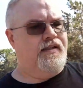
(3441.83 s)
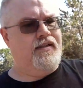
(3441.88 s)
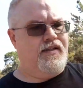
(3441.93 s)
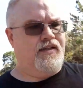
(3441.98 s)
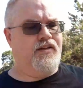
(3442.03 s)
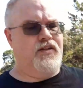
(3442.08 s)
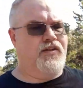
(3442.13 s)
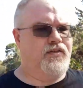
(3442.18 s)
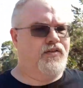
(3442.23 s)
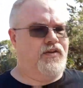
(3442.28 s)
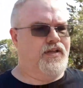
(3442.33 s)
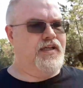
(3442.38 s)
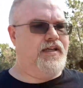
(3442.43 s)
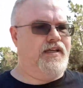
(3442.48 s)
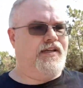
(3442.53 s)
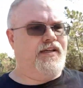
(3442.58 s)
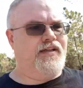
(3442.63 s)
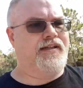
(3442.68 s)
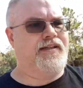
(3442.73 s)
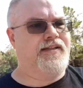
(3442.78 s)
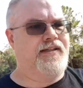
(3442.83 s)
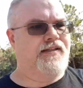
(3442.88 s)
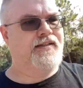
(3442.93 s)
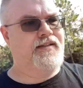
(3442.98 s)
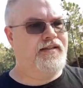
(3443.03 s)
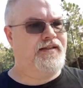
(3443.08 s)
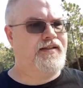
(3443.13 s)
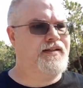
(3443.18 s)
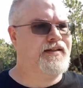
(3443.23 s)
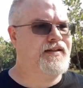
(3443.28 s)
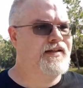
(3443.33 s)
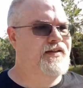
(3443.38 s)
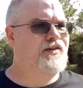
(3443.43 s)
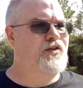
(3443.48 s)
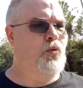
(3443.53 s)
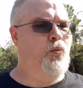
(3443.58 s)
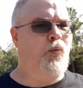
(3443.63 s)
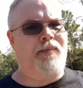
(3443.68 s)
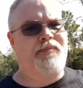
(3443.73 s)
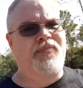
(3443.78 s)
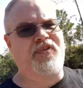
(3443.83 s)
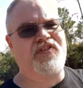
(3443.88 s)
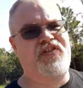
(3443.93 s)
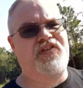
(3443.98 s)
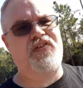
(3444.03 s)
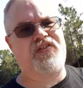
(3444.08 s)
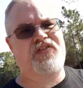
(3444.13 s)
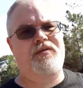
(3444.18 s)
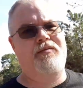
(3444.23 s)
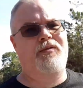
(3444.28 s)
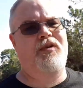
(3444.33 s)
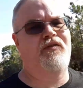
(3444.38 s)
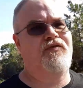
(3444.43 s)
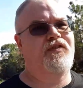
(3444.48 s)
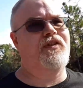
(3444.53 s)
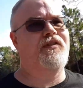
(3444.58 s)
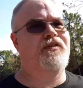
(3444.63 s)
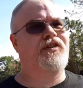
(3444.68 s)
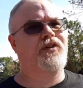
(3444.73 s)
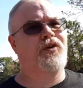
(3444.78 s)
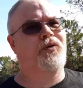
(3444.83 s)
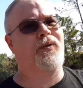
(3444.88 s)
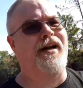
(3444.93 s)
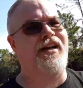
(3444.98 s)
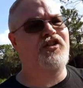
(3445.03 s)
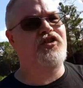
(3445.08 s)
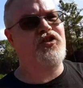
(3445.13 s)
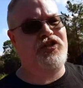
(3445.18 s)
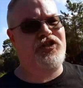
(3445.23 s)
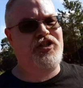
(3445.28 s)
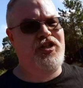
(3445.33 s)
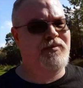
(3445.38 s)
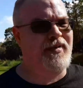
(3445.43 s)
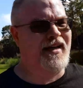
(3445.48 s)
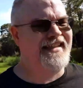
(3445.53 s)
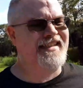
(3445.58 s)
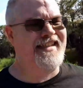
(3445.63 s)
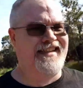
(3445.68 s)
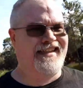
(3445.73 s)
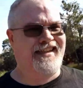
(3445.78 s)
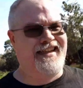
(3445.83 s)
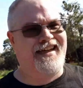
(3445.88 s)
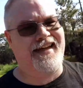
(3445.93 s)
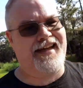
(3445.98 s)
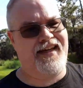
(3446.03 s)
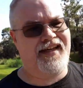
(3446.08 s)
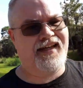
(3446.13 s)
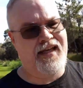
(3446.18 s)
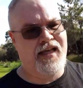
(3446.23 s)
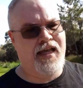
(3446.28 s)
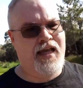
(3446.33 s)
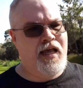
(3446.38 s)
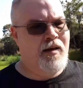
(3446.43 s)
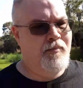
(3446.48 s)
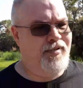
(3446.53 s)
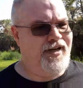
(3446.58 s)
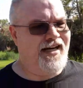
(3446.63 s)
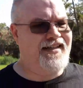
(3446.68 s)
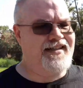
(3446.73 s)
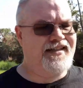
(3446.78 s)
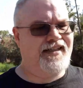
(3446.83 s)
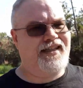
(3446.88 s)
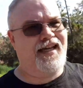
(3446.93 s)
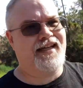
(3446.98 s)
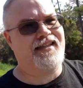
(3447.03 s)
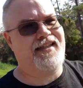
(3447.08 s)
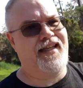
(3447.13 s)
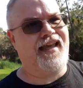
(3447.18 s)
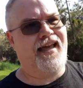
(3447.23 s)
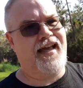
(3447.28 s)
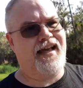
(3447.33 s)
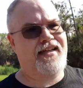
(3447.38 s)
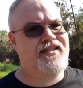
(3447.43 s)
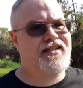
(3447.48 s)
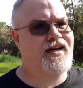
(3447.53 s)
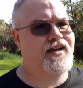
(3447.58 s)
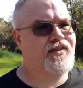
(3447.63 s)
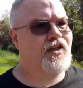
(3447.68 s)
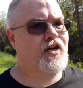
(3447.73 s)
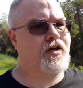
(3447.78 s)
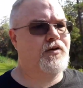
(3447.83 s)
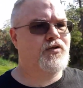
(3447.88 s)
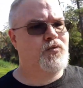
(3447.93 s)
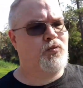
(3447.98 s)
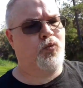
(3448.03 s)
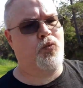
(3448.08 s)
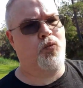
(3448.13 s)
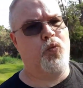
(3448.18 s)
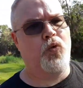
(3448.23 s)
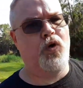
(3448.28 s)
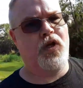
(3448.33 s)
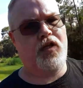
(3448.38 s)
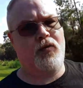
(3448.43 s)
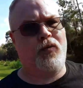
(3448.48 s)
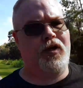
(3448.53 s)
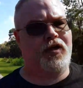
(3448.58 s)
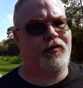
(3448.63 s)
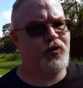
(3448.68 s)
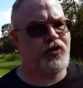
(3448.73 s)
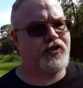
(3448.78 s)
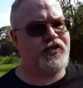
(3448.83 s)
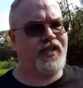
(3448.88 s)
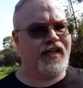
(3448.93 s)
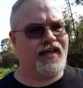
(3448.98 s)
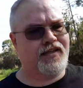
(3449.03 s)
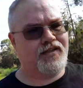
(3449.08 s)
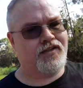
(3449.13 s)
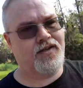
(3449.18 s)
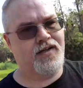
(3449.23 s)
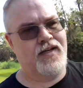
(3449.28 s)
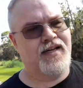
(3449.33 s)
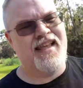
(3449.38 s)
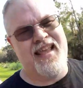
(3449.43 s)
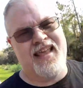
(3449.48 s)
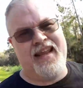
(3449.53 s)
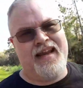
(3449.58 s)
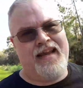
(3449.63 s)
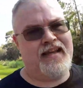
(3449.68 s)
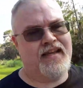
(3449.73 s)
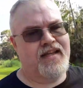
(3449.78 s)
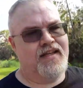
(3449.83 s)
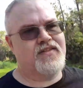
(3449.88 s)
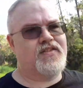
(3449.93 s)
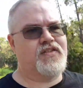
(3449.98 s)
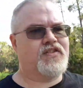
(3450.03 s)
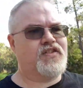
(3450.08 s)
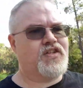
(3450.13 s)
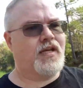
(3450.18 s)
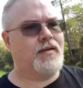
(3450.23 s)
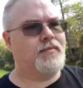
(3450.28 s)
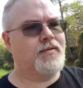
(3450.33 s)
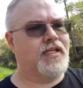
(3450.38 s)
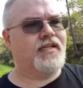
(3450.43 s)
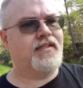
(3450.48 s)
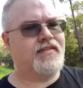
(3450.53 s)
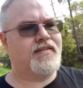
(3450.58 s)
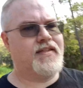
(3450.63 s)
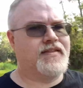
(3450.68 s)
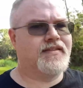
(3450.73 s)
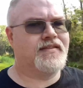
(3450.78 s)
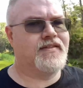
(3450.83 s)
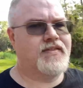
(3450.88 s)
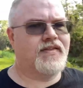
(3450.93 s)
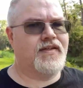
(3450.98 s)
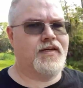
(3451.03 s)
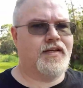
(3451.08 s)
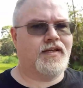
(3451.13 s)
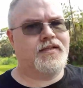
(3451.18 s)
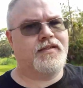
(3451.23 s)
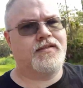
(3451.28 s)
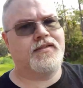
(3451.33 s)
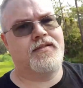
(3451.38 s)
you know, the the weapon system of the, the ranger ship I didn't like, but I did like the cast and I thought it was really well put together. You know, it's a shame that it didn't uh,